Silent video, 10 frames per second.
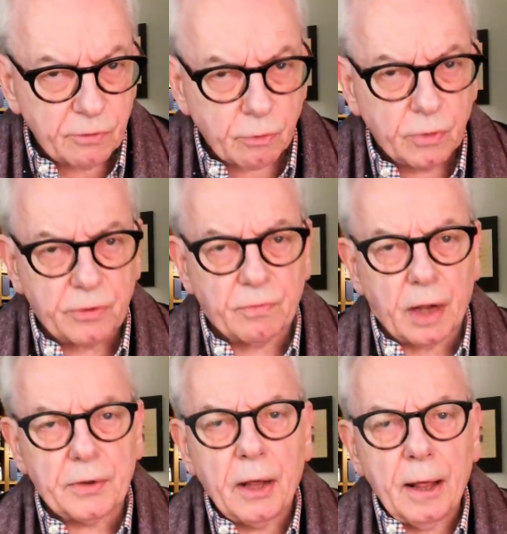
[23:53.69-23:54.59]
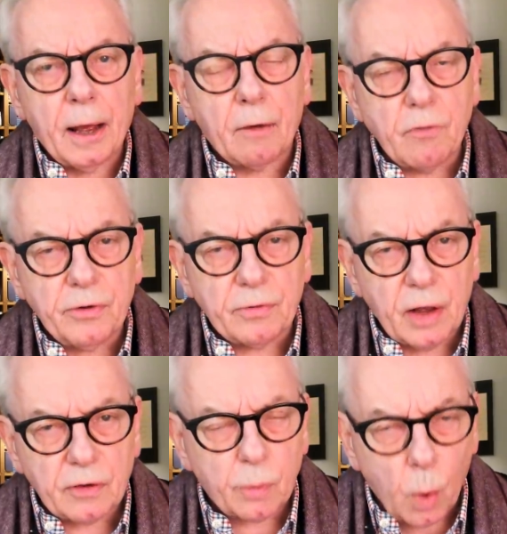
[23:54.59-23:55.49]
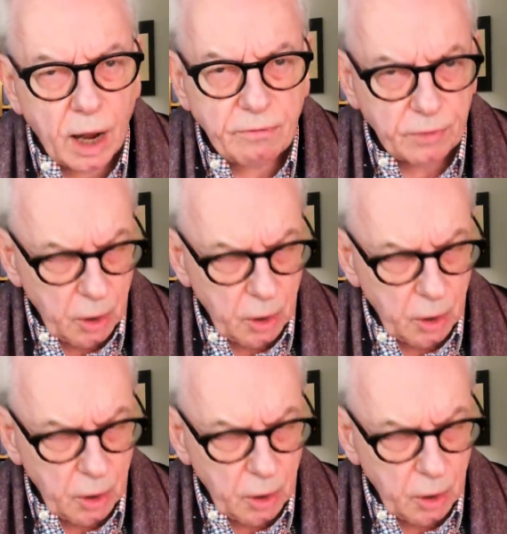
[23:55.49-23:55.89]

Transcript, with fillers: Roosevelt, uh, Roosevelt's wife,